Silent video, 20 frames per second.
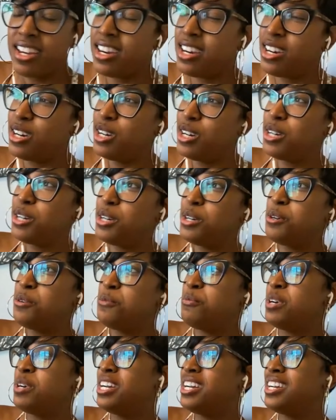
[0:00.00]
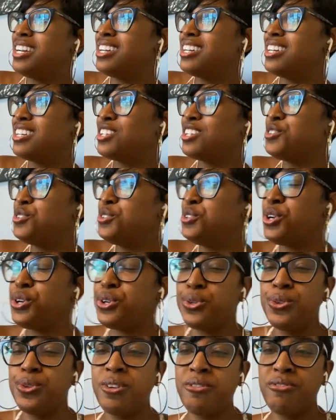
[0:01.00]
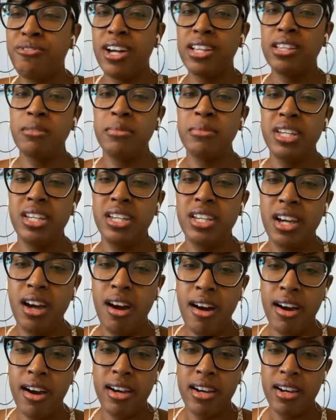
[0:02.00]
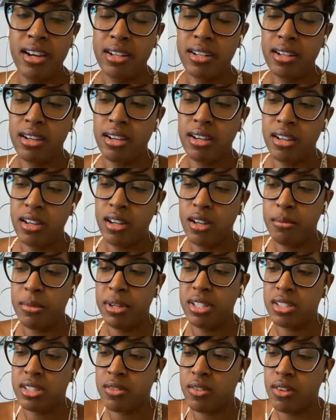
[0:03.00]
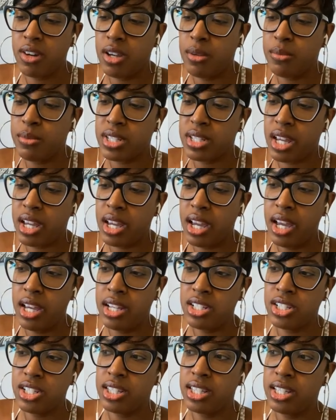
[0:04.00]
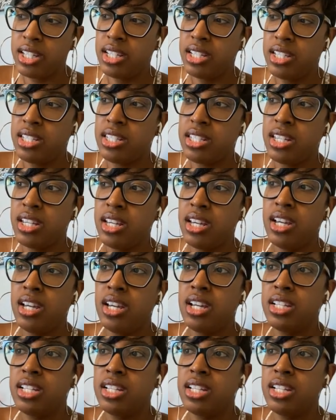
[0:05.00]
You know, you can follow me on Instagram, SaintAngeles.com.